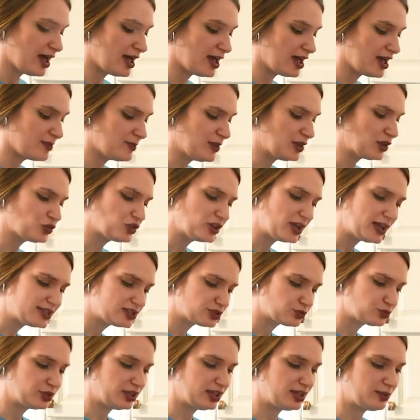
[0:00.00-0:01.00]
Um, it
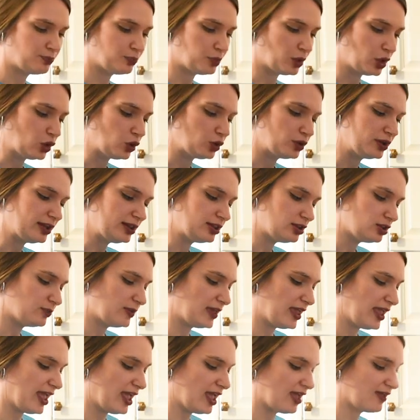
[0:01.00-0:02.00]
creates a really bold and a little
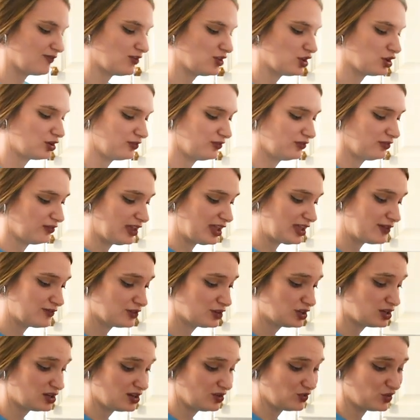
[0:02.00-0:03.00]
bit heavier
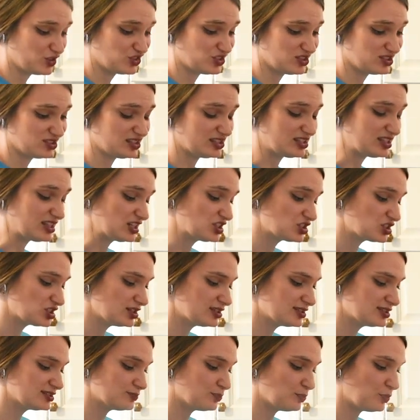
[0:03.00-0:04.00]
flavor, which is
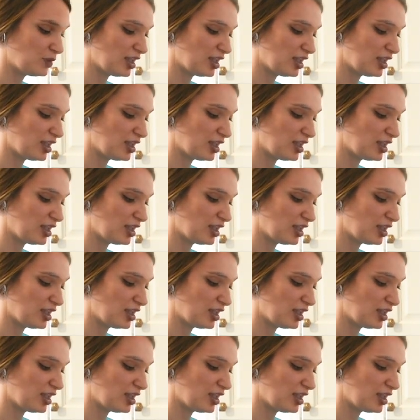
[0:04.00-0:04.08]
delicious,